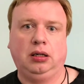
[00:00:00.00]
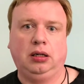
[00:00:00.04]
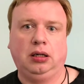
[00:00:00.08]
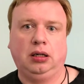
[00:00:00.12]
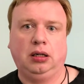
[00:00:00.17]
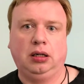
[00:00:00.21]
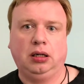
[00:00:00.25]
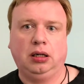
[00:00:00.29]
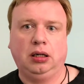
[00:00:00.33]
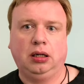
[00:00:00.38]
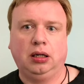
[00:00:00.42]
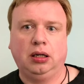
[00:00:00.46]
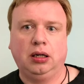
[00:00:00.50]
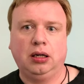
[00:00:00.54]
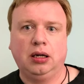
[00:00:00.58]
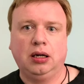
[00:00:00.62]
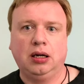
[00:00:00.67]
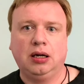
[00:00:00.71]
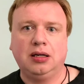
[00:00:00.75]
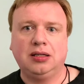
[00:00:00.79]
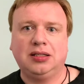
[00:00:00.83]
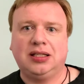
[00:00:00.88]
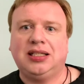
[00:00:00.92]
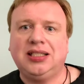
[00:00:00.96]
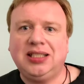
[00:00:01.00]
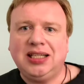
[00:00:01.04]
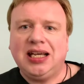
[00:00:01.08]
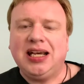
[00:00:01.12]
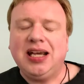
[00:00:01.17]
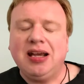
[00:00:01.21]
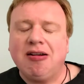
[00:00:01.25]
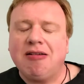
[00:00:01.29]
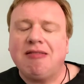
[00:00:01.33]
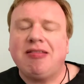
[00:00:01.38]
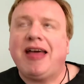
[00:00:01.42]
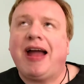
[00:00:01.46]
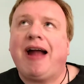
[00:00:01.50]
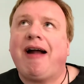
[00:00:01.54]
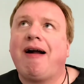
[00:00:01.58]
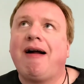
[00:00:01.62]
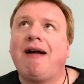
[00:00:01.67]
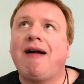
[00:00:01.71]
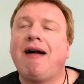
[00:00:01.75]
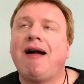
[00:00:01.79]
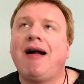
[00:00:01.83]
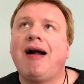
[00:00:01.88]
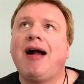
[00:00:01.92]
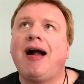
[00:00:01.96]
to see her there, to
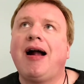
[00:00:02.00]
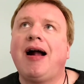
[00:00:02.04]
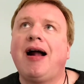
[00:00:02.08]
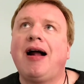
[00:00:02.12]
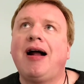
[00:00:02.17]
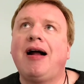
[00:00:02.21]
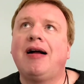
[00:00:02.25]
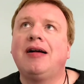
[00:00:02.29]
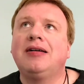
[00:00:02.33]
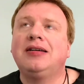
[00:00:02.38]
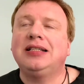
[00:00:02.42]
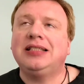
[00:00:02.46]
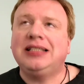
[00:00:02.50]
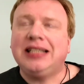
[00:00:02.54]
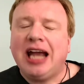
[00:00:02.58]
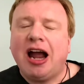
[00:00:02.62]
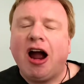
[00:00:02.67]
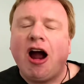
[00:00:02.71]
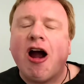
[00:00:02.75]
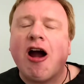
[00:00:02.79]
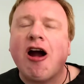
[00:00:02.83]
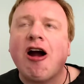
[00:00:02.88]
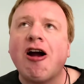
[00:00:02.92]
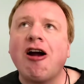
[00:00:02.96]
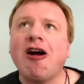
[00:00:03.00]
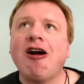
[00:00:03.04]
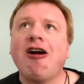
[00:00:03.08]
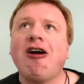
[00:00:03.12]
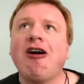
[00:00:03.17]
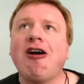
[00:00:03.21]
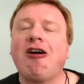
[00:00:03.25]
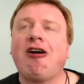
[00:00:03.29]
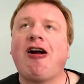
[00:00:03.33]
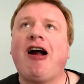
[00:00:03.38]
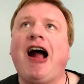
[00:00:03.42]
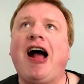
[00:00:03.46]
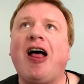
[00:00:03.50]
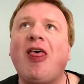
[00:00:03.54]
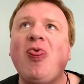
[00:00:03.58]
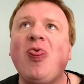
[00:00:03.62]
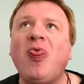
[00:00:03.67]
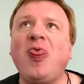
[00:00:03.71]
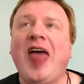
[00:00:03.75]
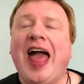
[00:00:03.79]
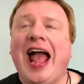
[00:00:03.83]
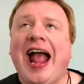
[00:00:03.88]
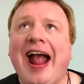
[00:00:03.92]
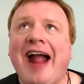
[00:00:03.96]
see her there
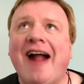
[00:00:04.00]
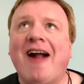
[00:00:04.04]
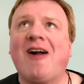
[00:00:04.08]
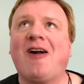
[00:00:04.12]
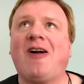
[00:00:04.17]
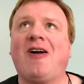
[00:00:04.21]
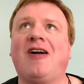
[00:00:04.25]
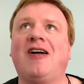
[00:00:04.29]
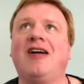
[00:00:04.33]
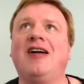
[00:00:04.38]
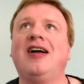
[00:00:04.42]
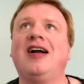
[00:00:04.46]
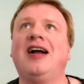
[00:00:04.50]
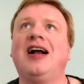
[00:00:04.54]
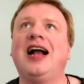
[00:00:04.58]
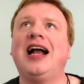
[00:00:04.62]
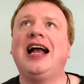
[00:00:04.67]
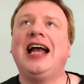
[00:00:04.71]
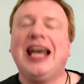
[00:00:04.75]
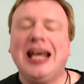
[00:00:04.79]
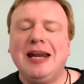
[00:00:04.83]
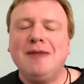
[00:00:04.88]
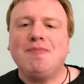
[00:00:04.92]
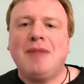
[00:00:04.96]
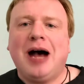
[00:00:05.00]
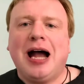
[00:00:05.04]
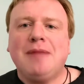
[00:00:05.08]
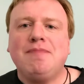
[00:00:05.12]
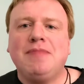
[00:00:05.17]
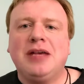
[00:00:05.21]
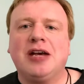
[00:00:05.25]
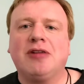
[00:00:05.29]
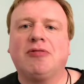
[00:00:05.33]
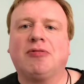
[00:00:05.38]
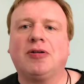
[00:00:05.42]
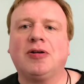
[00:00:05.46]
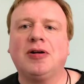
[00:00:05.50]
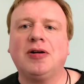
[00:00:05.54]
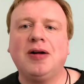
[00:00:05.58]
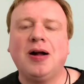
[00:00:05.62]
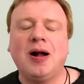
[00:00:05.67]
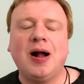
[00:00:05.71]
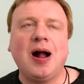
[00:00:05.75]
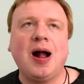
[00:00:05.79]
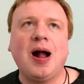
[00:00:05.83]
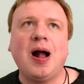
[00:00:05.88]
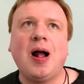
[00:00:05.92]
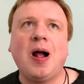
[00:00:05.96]
in my mirror
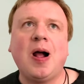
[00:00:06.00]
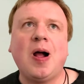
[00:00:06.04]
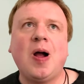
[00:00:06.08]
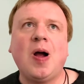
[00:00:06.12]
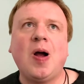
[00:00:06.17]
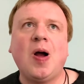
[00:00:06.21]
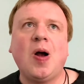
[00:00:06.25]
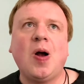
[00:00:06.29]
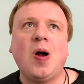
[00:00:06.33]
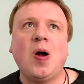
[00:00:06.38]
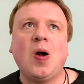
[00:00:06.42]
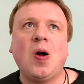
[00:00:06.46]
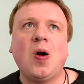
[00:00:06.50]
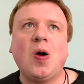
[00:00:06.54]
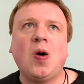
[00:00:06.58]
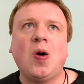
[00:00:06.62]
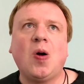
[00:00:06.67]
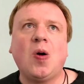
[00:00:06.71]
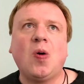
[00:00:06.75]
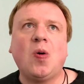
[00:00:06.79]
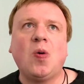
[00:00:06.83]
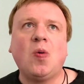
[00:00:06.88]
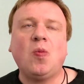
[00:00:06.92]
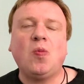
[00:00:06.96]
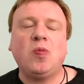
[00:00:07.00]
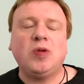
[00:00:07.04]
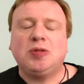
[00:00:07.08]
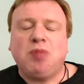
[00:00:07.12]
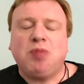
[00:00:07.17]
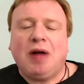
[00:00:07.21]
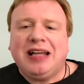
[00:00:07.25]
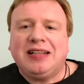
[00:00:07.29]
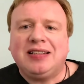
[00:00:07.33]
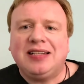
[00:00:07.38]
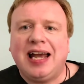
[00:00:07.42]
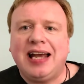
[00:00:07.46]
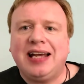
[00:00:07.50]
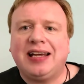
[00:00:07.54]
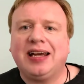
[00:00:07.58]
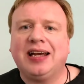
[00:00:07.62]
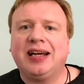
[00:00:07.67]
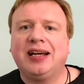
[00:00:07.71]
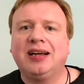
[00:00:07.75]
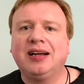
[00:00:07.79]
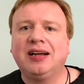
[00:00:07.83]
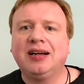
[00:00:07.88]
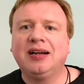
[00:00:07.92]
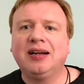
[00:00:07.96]
was breathtaking.
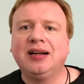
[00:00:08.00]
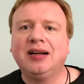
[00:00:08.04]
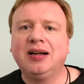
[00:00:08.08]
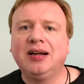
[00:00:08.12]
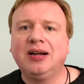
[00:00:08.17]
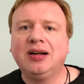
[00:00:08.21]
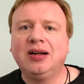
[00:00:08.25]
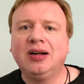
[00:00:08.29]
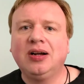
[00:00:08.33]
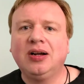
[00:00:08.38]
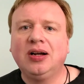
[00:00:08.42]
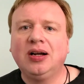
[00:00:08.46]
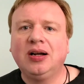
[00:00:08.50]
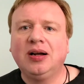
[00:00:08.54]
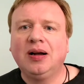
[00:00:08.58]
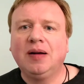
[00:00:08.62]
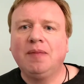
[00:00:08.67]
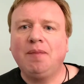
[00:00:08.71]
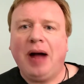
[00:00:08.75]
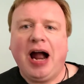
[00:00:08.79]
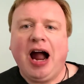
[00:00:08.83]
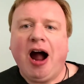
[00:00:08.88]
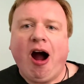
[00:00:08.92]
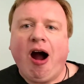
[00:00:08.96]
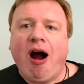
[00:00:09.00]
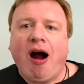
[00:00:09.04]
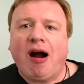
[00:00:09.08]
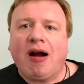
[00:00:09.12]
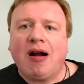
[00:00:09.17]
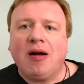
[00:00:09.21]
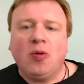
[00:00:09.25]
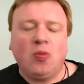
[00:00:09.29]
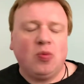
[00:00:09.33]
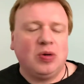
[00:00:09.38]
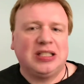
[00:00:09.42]
My heart was in my mouth.